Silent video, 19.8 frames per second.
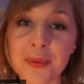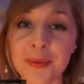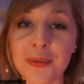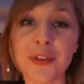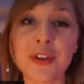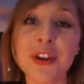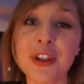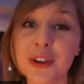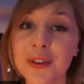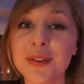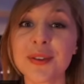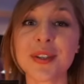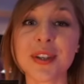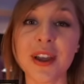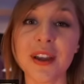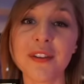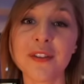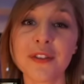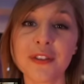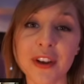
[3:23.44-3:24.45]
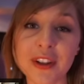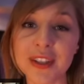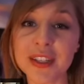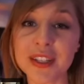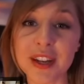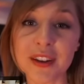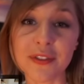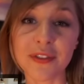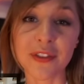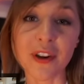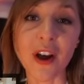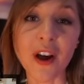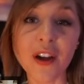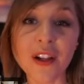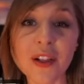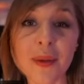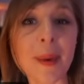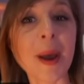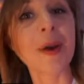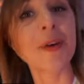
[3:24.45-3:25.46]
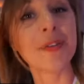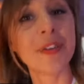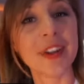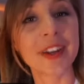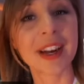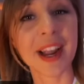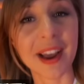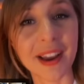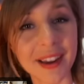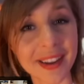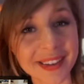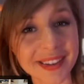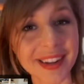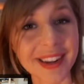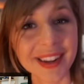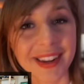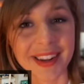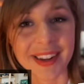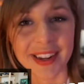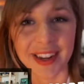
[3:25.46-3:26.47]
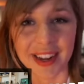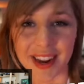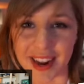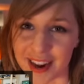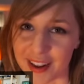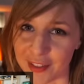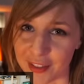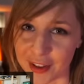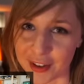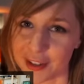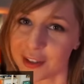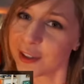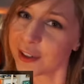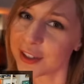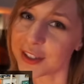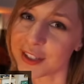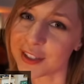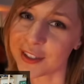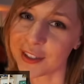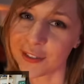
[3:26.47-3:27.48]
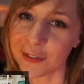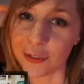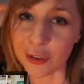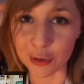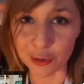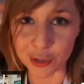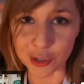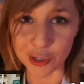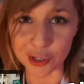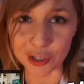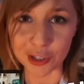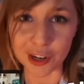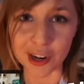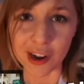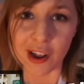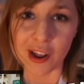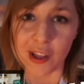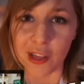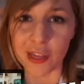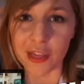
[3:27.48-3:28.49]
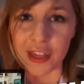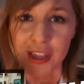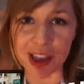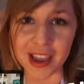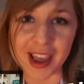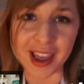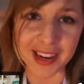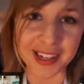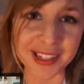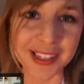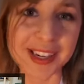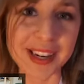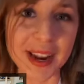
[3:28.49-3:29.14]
videos and fun stuff all about VidCon in the nearest future. The end.